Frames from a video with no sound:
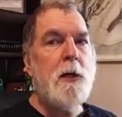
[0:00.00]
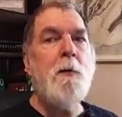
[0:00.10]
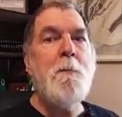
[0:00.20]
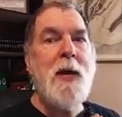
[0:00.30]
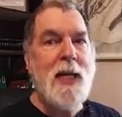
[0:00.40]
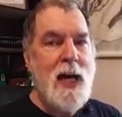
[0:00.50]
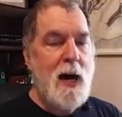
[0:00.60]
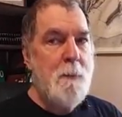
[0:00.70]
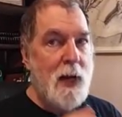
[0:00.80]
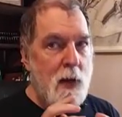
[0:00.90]
to meet
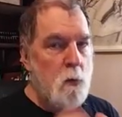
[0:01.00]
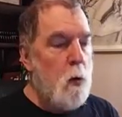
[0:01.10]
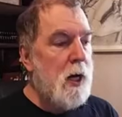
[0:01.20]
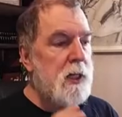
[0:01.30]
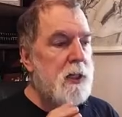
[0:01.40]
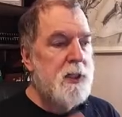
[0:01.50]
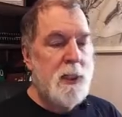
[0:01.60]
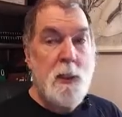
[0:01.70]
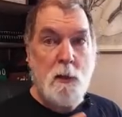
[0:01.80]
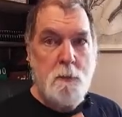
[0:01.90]
up in one
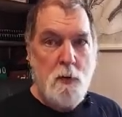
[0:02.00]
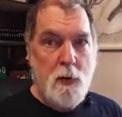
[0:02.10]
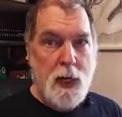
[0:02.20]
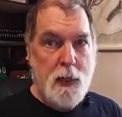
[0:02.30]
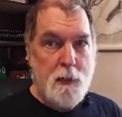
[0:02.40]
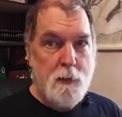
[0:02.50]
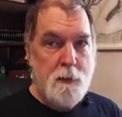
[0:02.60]
single point.